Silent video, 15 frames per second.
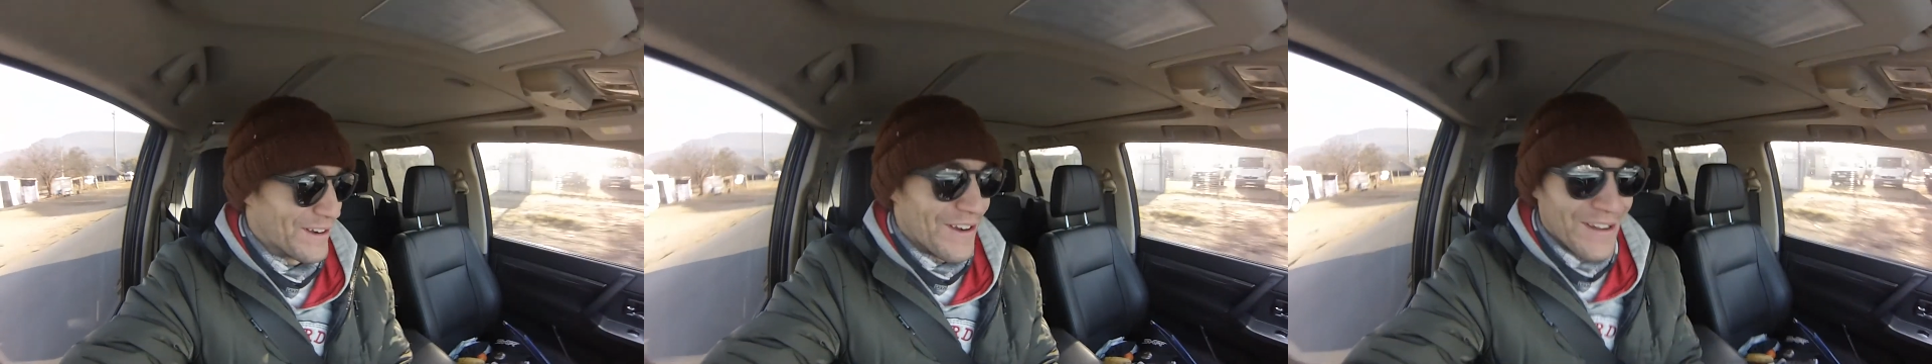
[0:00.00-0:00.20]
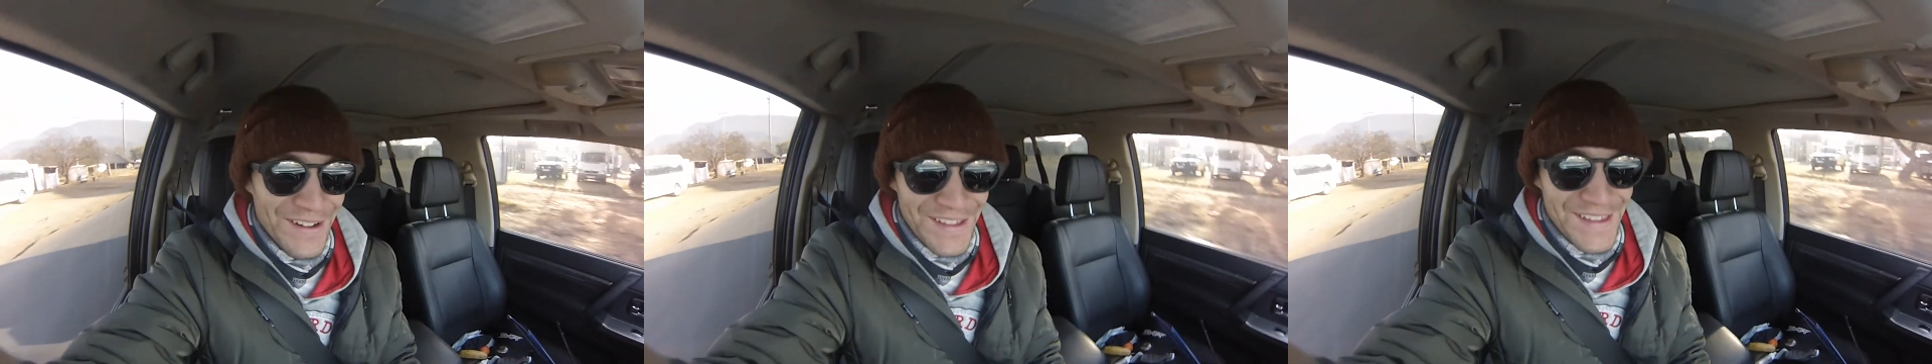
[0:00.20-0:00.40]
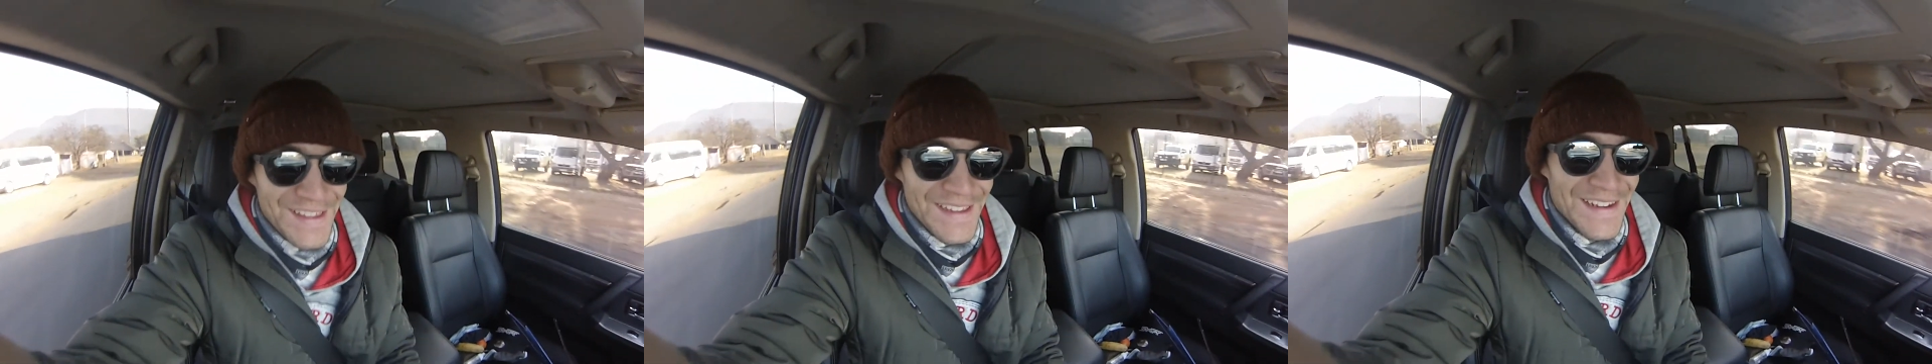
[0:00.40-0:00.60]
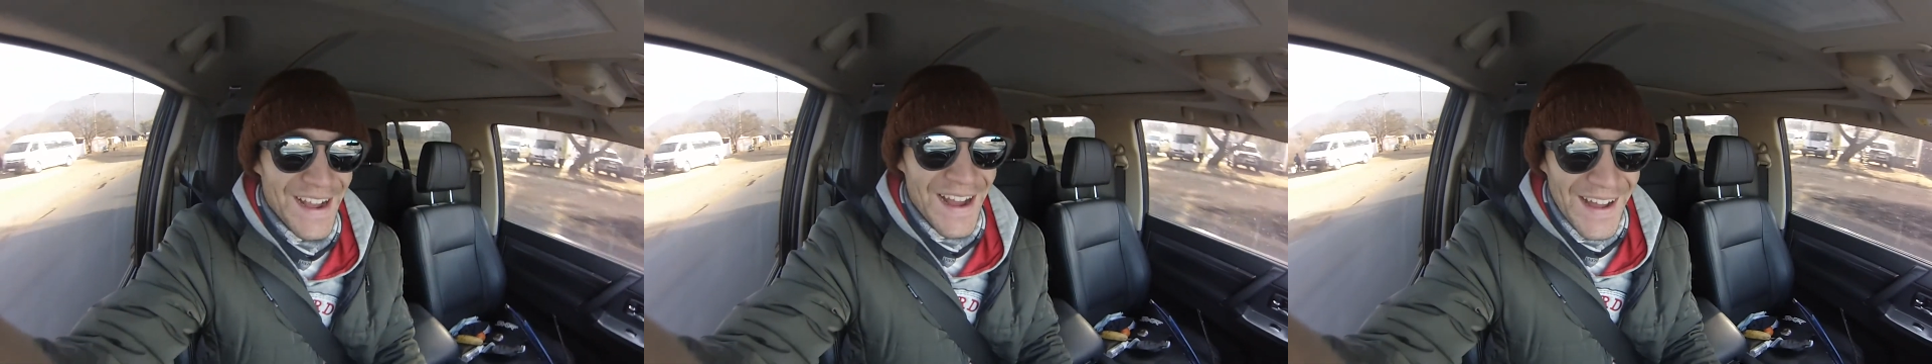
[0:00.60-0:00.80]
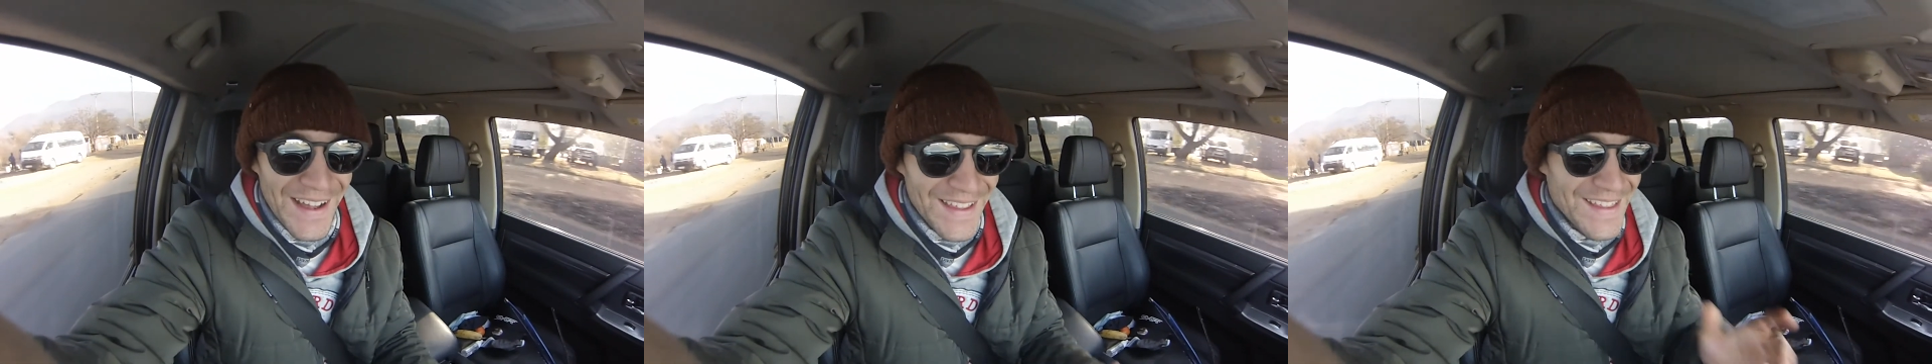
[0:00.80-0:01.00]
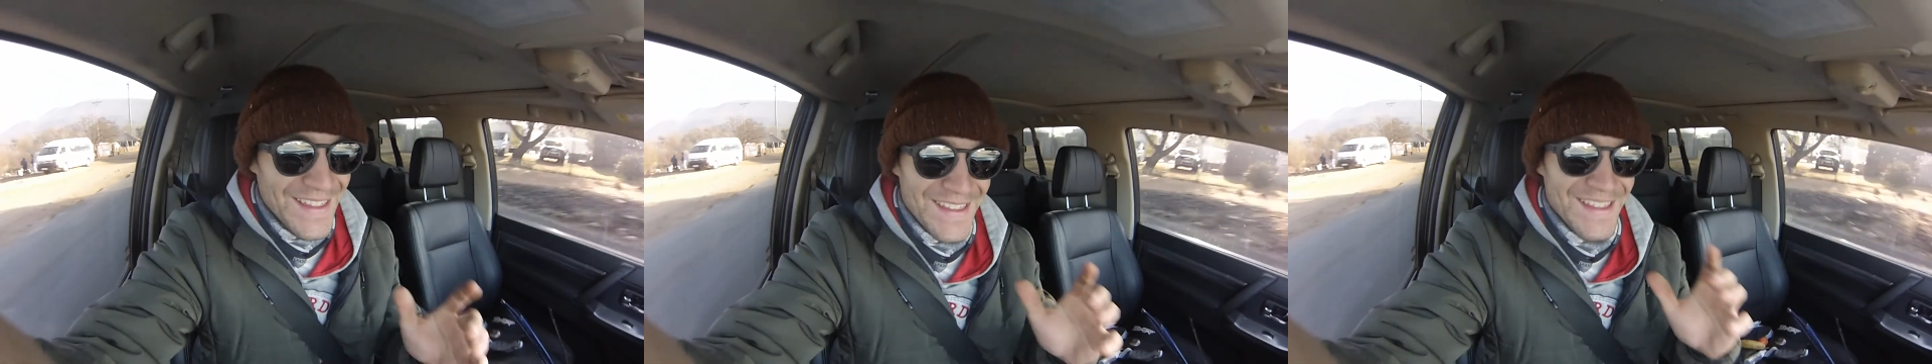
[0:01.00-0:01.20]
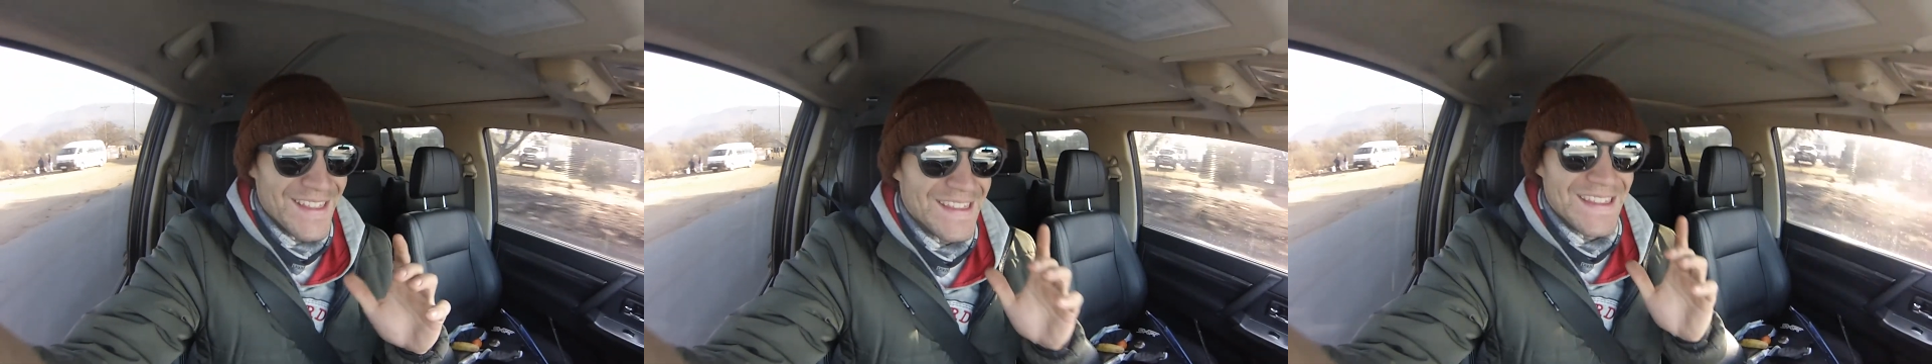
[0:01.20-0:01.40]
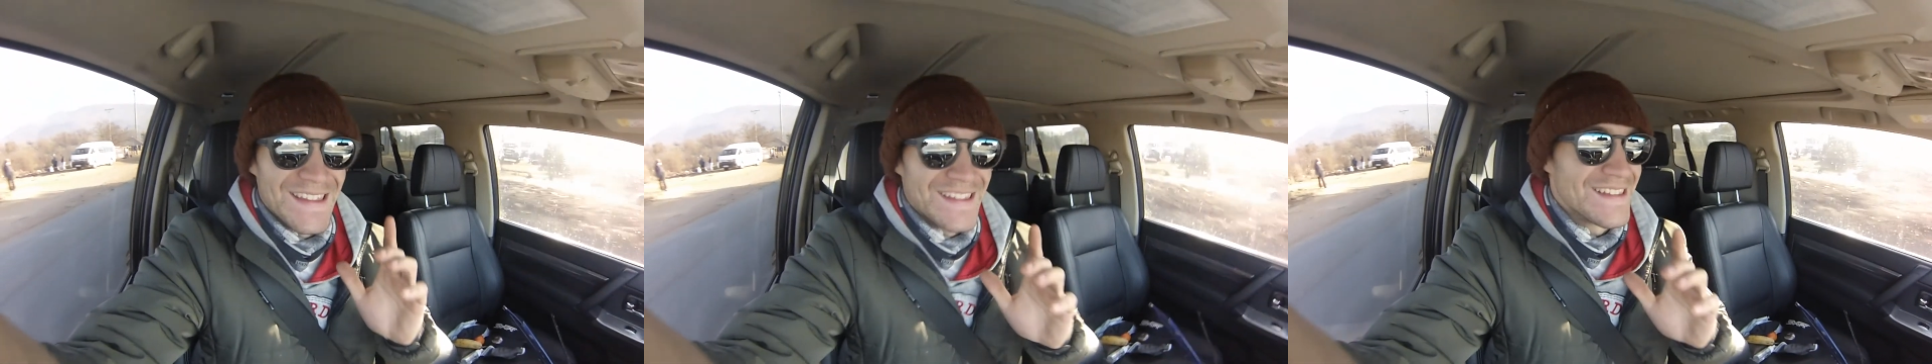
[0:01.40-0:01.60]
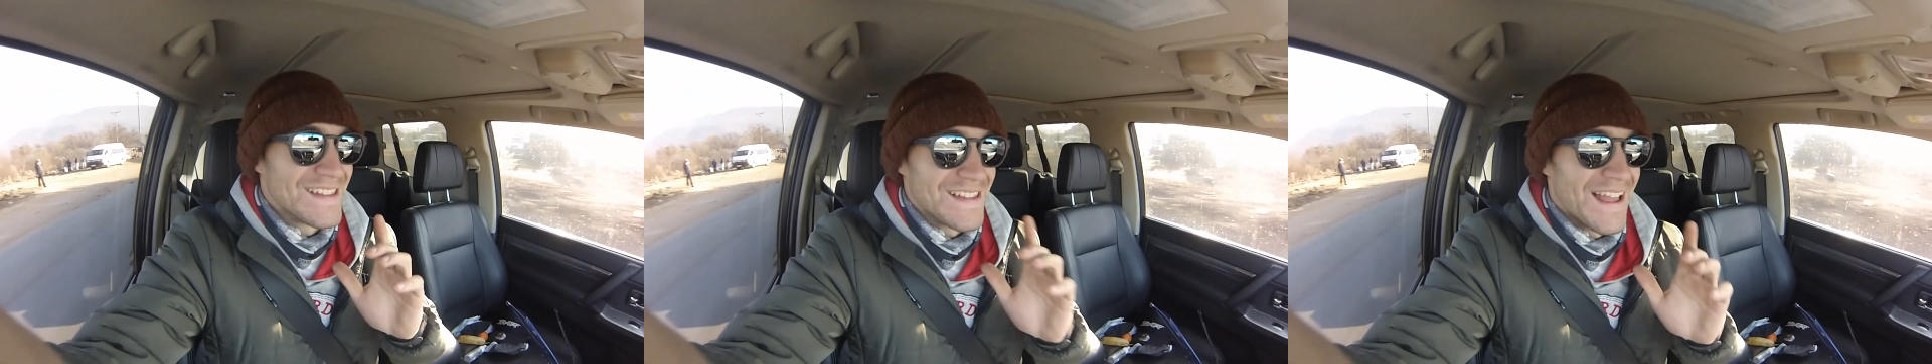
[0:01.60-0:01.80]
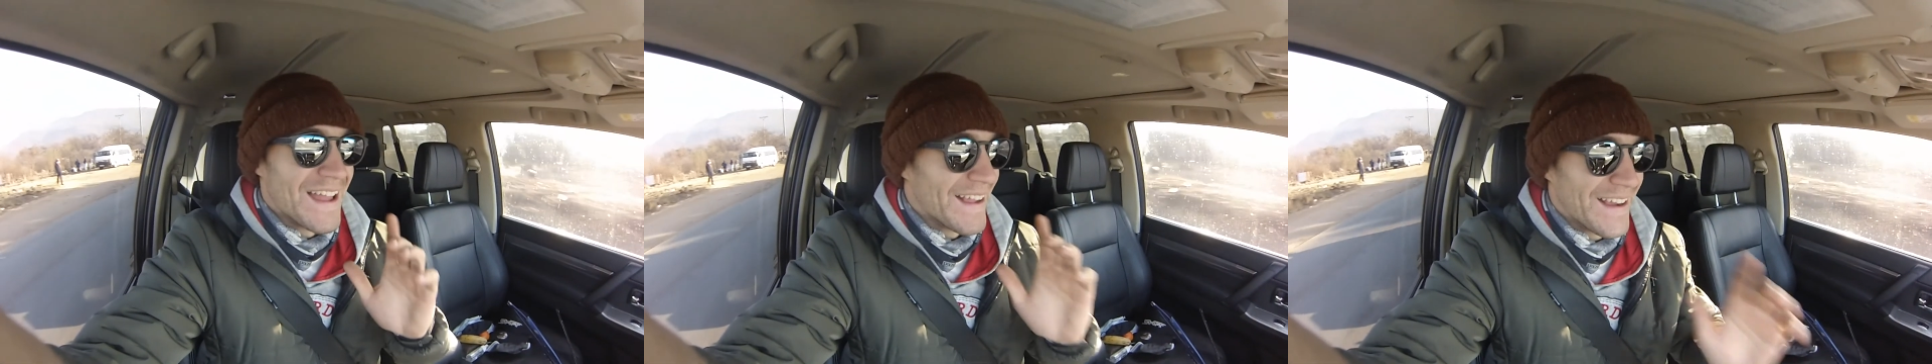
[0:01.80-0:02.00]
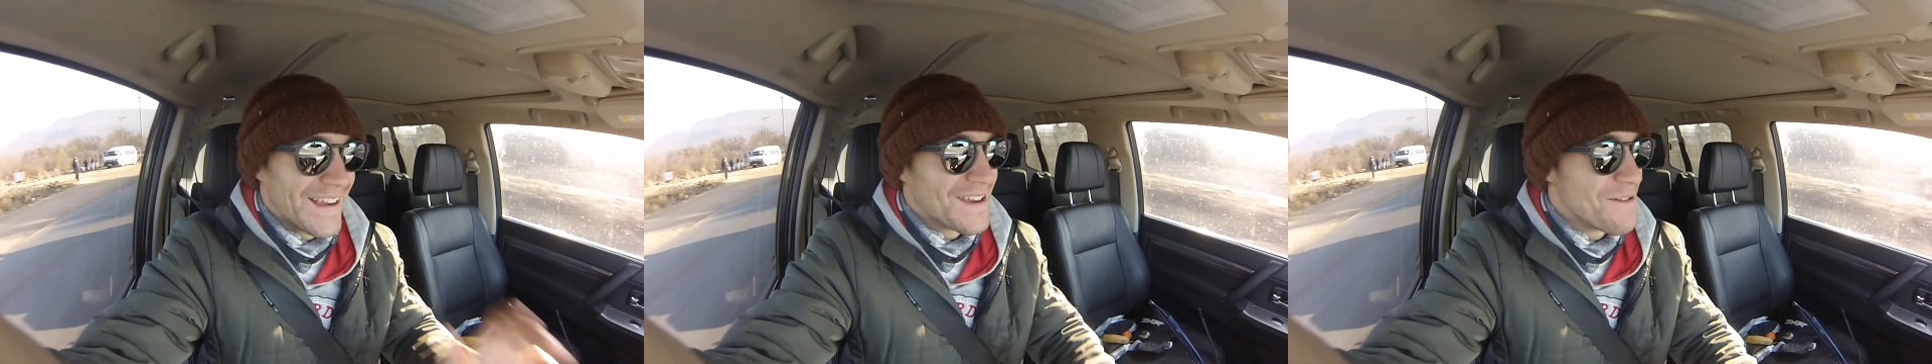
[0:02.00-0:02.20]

Honestly guys, this is like